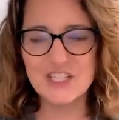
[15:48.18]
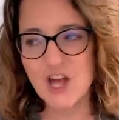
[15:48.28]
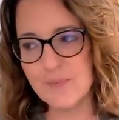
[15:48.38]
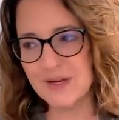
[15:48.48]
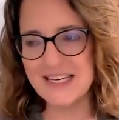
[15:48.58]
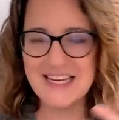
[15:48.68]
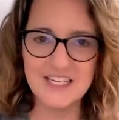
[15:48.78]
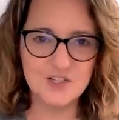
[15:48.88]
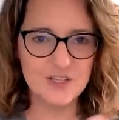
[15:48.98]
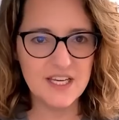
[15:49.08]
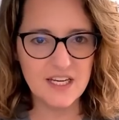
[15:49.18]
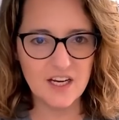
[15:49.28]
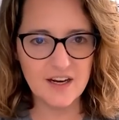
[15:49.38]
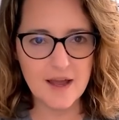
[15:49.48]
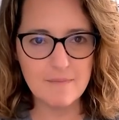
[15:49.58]
shopping, eating, drinking
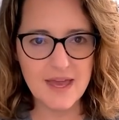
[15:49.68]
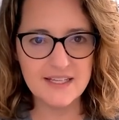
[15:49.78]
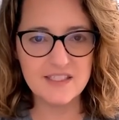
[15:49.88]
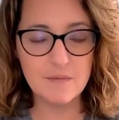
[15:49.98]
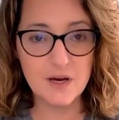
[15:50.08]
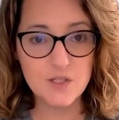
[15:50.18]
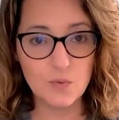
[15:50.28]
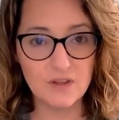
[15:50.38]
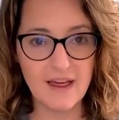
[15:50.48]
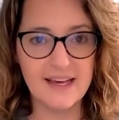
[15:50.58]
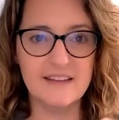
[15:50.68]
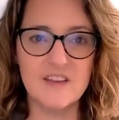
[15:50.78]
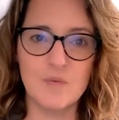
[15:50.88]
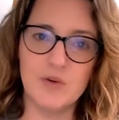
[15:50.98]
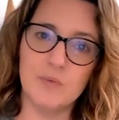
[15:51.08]
area makes it much more likely
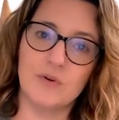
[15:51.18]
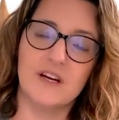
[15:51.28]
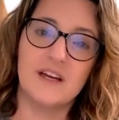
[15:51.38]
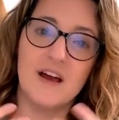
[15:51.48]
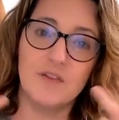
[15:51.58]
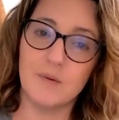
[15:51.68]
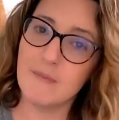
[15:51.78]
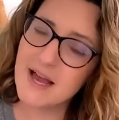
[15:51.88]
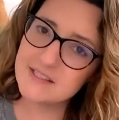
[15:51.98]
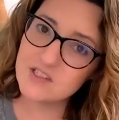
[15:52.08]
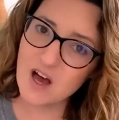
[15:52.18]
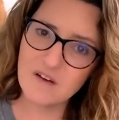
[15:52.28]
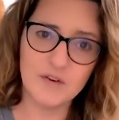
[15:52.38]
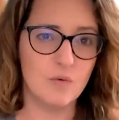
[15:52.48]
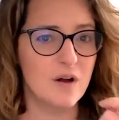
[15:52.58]
that people are gonna have their masks
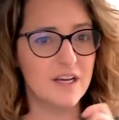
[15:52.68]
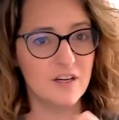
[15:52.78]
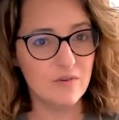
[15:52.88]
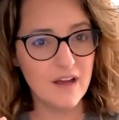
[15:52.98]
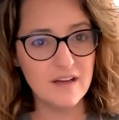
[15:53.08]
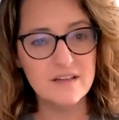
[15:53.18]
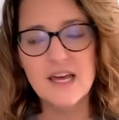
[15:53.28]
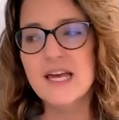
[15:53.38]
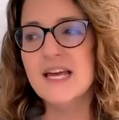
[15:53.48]
off and walking around.